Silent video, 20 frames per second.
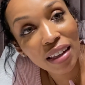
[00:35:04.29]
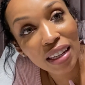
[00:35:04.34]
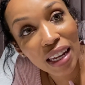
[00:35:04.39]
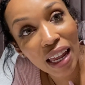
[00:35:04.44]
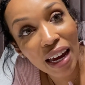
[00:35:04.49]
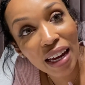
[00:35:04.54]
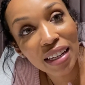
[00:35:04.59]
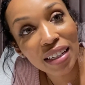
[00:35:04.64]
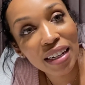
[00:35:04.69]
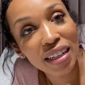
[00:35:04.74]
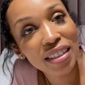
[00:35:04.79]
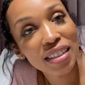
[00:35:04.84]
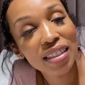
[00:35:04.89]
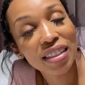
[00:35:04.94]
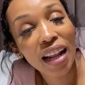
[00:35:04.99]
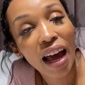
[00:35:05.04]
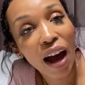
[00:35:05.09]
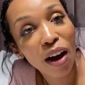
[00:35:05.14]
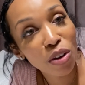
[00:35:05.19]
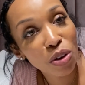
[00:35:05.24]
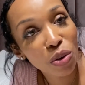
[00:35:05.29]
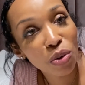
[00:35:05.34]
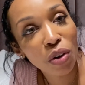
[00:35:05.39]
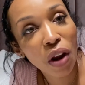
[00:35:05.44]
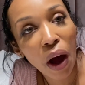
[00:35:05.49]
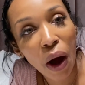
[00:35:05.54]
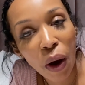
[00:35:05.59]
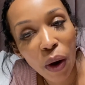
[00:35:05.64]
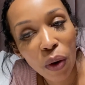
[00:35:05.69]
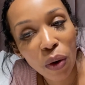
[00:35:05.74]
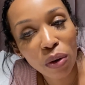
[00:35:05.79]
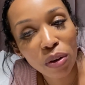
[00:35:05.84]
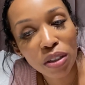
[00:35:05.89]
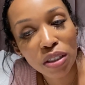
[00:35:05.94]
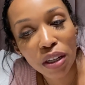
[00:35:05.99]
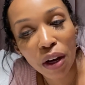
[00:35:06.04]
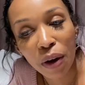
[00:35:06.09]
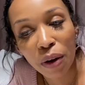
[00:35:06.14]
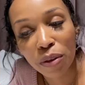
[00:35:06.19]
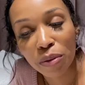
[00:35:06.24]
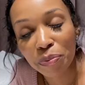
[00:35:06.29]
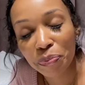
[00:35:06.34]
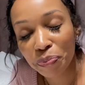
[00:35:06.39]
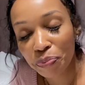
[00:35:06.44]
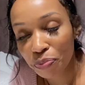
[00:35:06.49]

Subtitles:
Like, this, now you know. So,